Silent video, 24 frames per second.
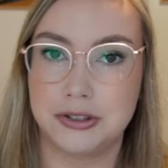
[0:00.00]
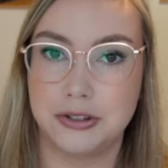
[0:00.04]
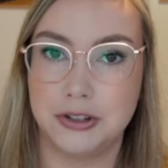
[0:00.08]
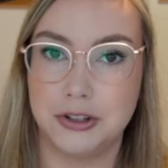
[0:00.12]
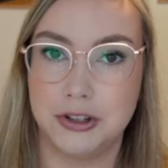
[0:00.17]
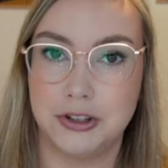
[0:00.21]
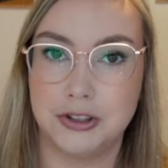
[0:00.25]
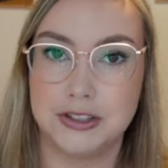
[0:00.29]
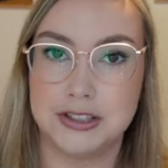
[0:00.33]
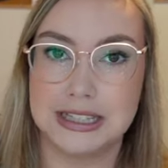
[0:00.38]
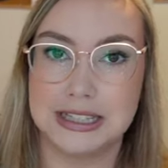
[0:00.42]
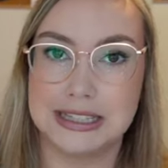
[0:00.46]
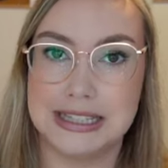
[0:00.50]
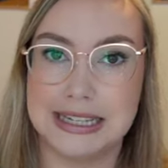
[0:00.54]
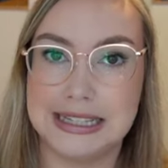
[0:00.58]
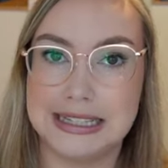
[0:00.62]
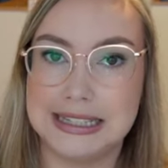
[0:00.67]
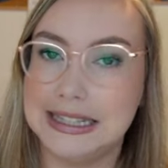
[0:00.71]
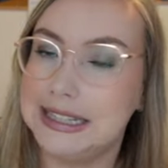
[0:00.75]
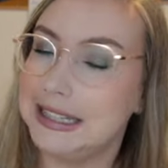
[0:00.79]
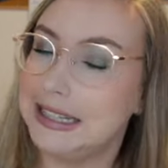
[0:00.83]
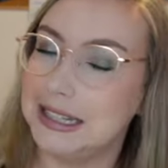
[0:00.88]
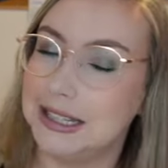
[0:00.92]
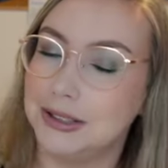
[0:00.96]
using
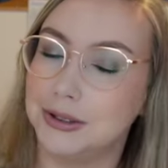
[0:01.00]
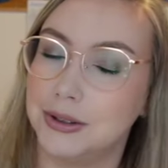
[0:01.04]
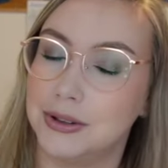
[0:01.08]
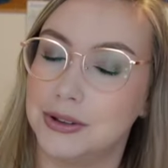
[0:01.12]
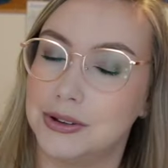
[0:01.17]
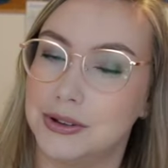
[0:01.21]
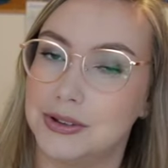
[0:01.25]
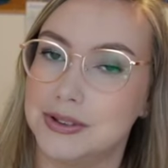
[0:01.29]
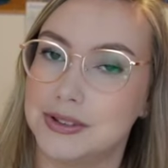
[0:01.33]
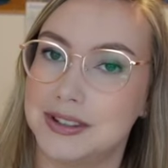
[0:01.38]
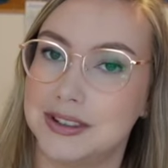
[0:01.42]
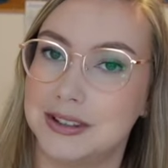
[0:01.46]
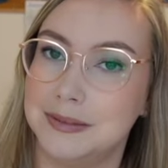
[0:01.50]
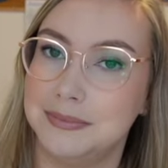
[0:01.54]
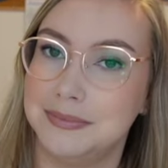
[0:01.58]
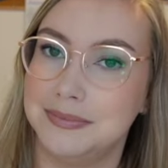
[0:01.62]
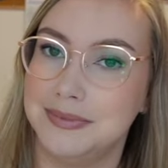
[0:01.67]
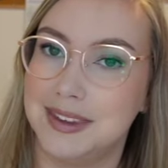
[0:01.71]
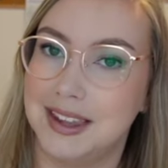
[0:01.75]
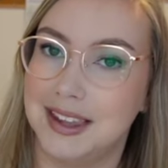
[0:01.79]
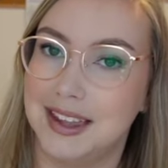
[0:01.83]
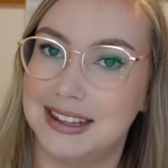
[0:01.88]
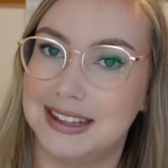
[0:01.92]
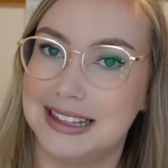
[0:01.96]
lately and your thoughts on them.
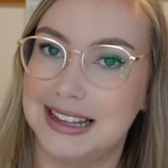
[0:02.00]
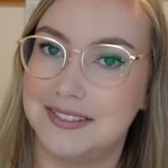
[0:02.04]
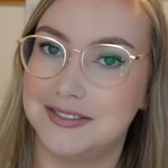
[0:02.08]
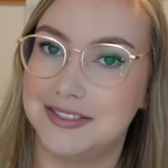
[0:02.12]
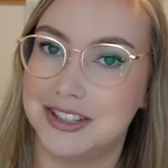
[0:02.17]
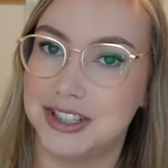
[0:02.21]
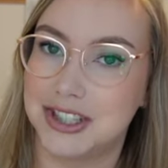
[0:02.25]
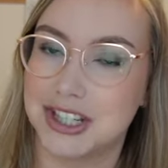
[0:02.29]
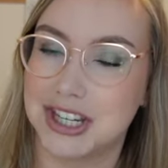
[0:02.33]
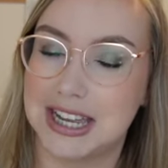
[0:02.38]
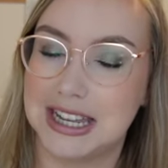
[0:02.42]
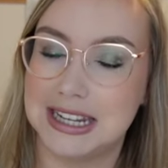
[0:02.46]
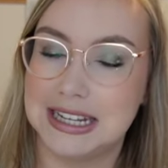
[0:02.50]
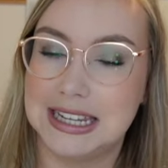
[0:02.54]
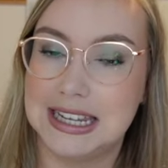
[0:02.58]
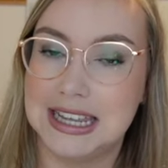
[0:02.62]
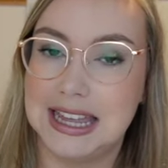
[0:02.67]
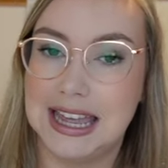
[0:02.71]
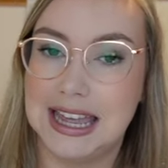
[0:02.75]
I'd love to chat.